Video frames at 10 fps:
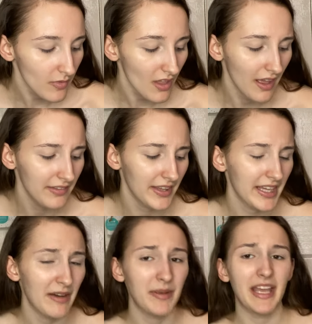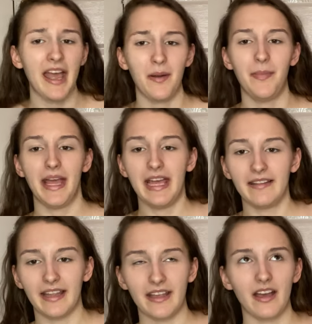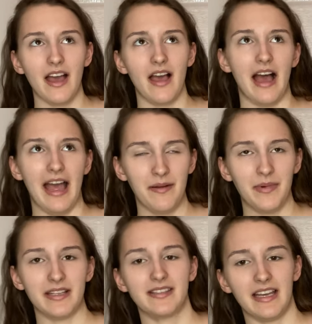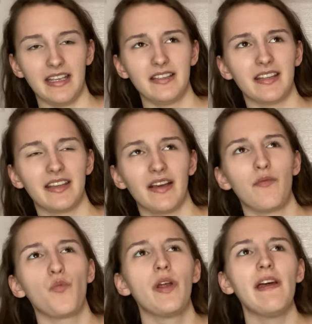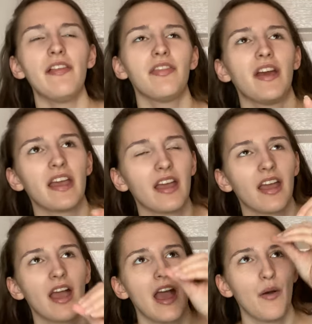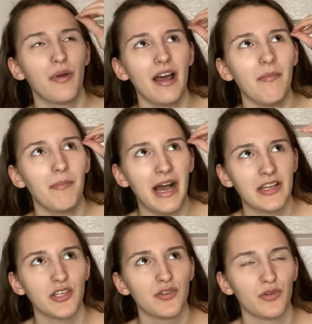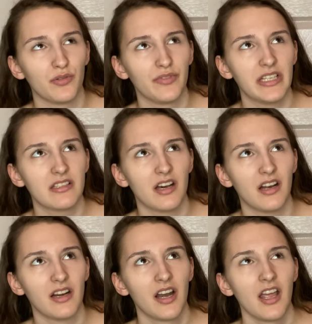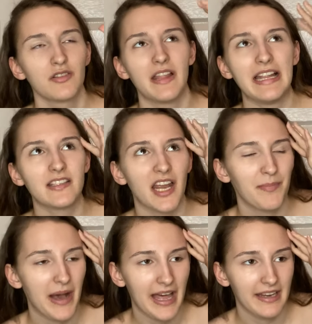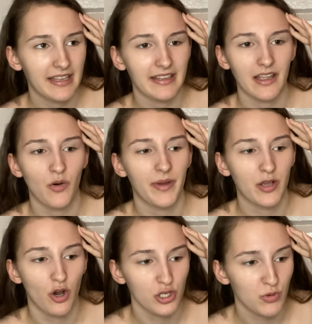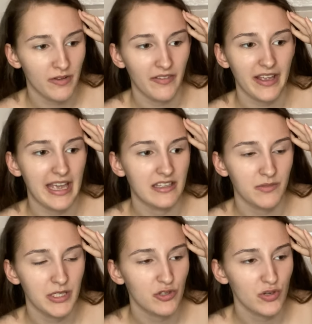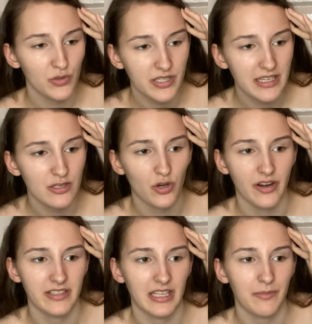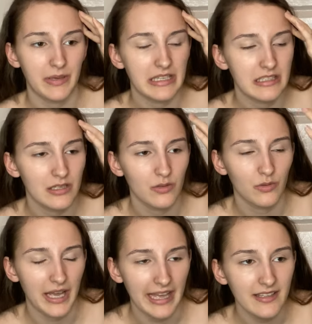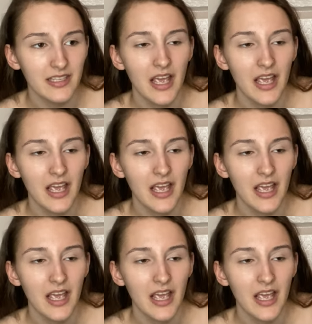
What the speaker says: and like I've been getting a pain like in my side, like where I imagine your ovaries are. So then I started panicking, like, oh my gosh, what if I have like endometriosis, or it's like PCOS,